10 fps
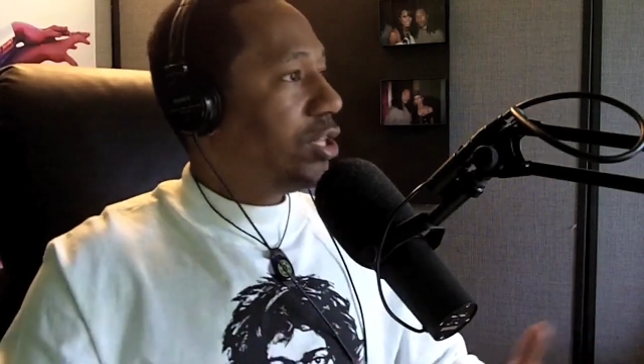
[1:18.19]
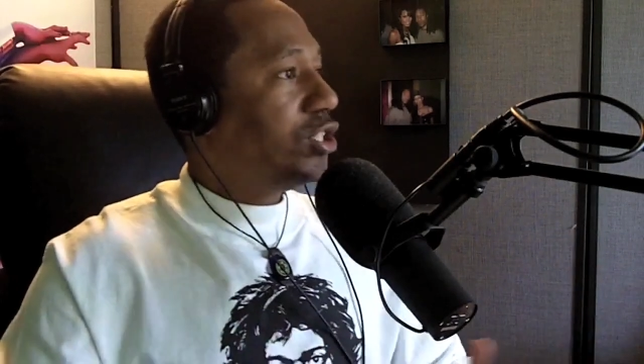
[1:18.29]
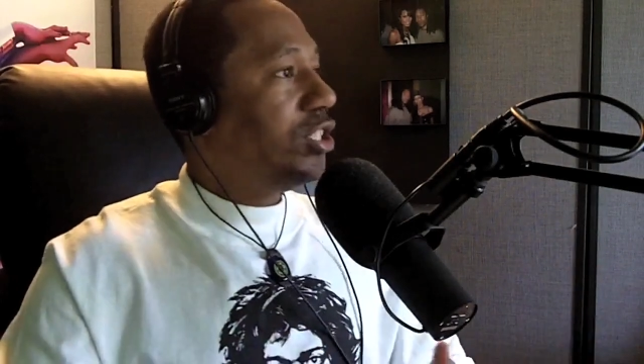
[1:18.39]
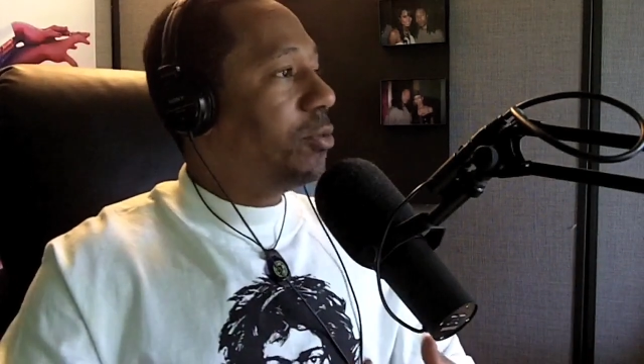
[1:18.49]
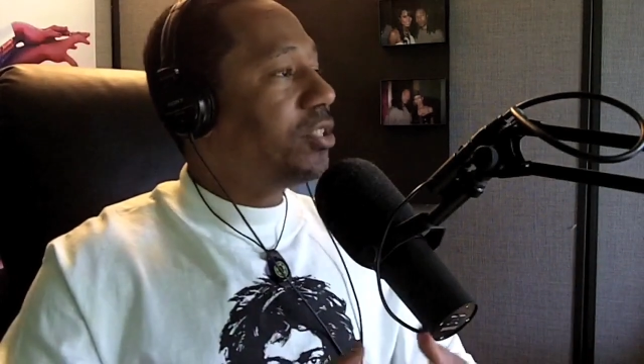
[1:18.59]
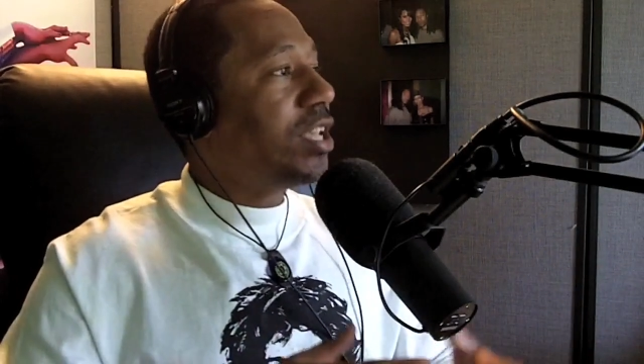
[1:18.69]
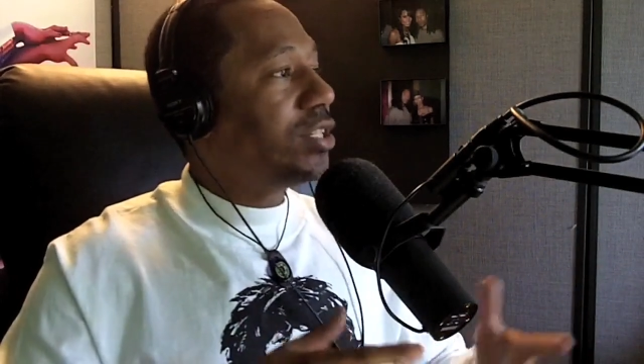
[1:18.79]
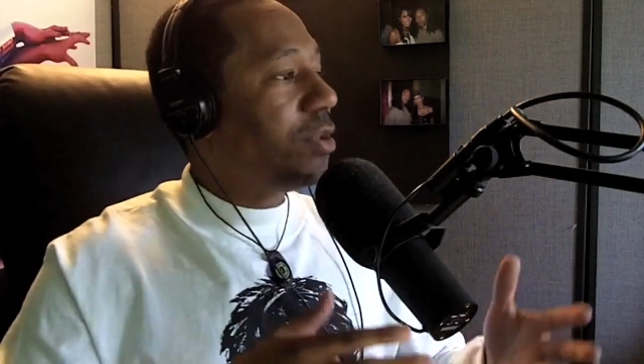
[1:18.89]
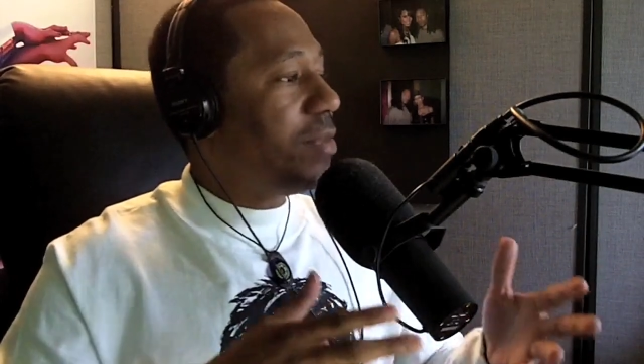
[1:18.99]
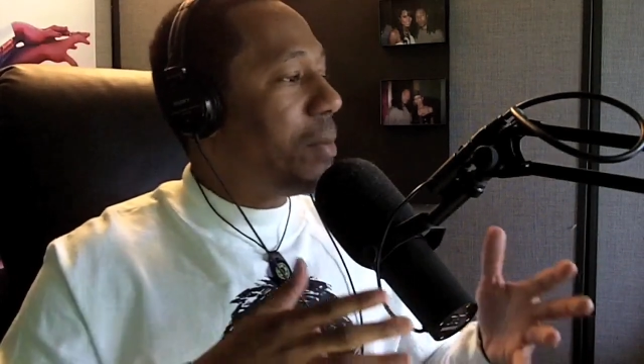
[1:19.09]
She was
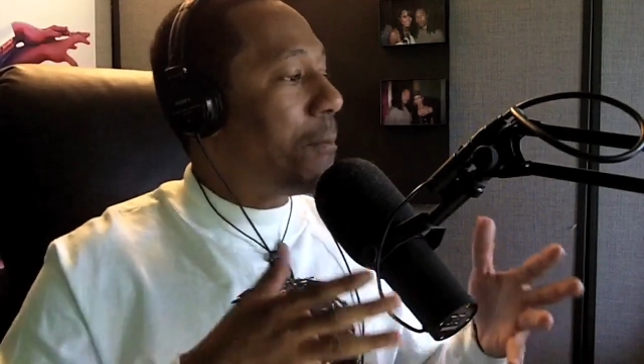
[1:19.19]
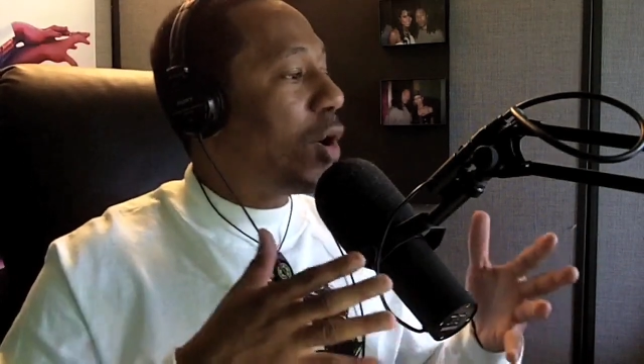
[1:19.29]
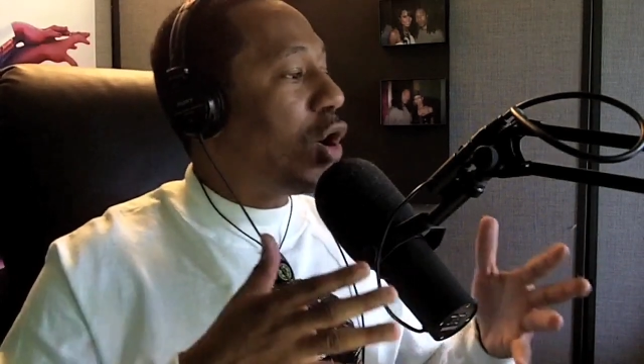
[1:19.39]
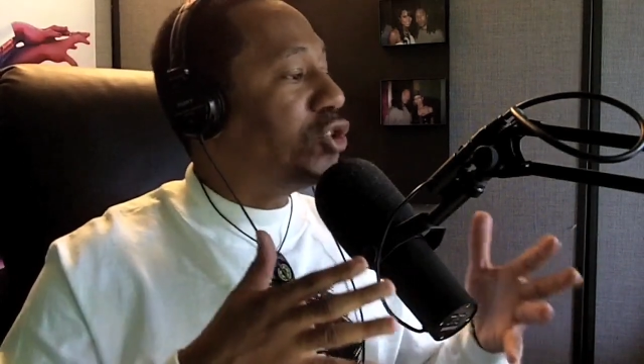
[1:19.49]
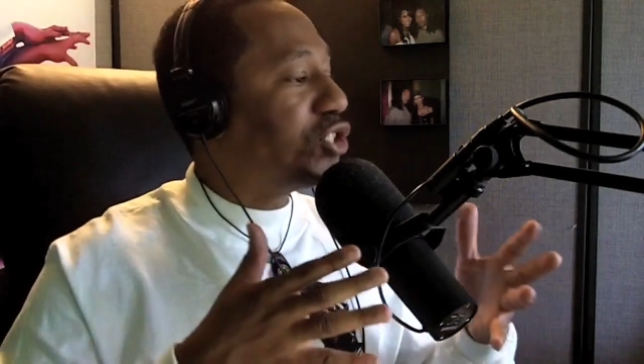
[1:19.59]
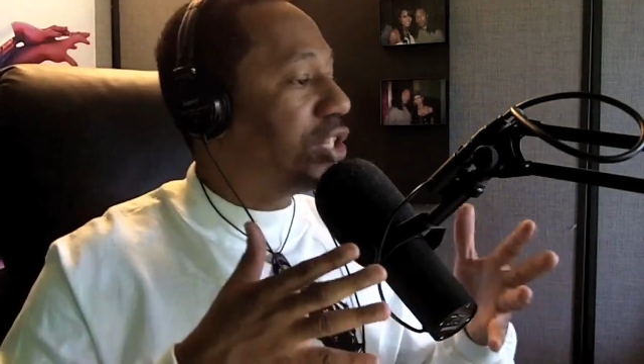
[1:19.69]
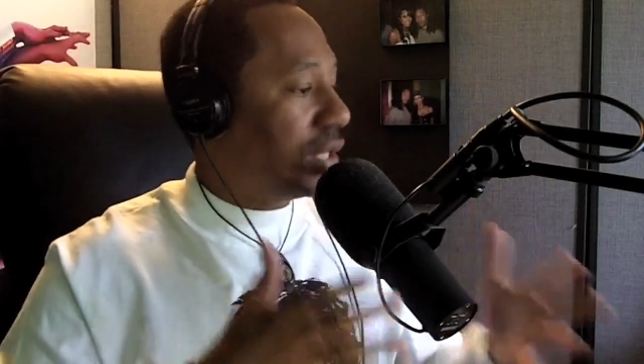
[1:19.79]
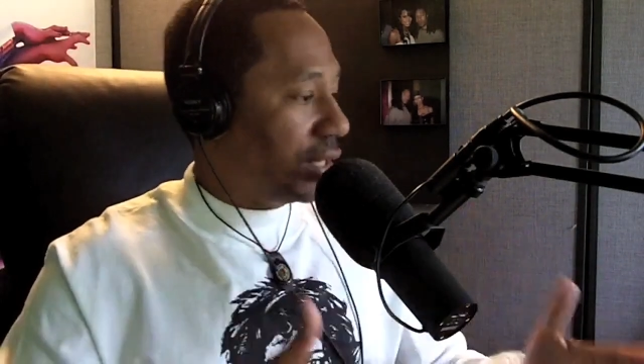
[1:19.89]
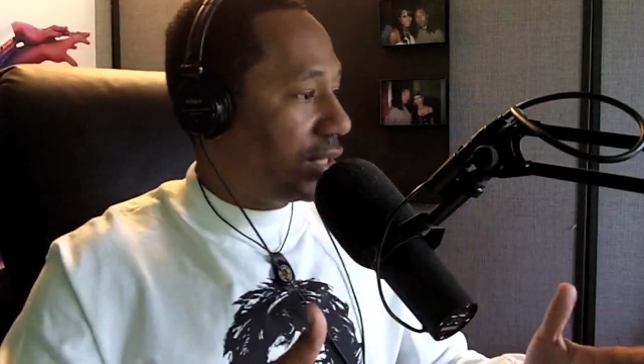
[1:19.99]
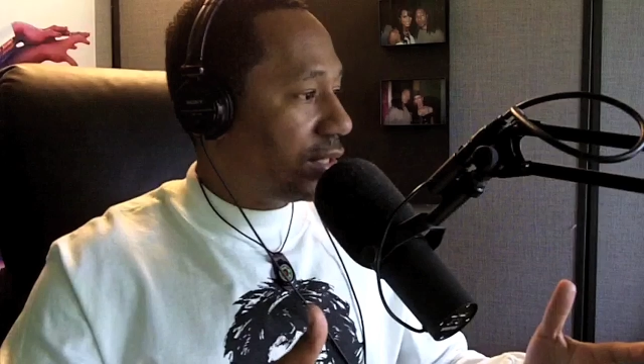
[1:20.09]
into me
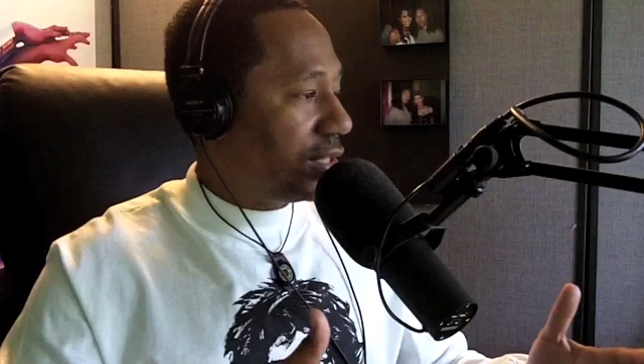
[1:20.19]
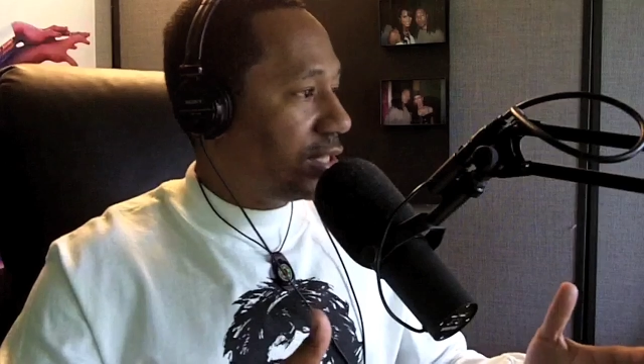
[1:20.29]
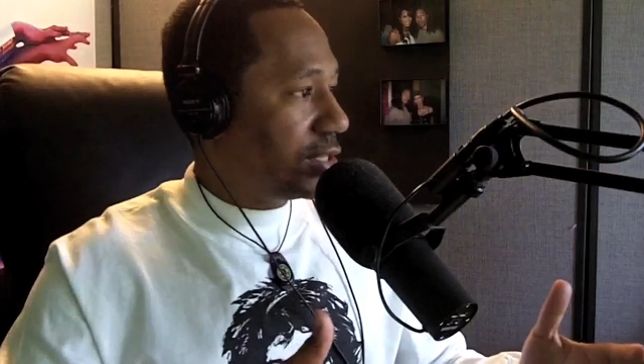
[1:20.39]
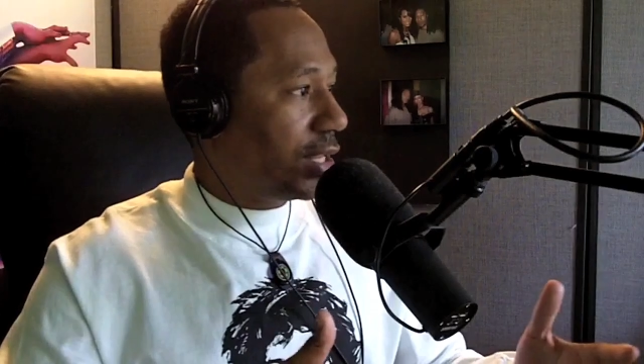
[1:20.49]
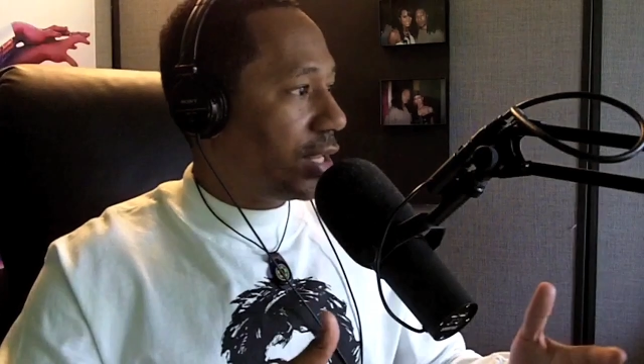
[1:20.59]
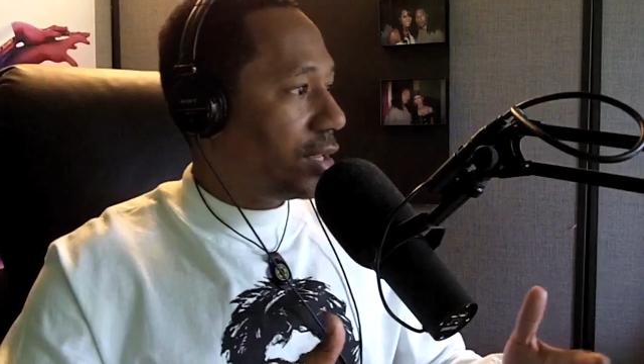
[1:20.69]
personally, you see.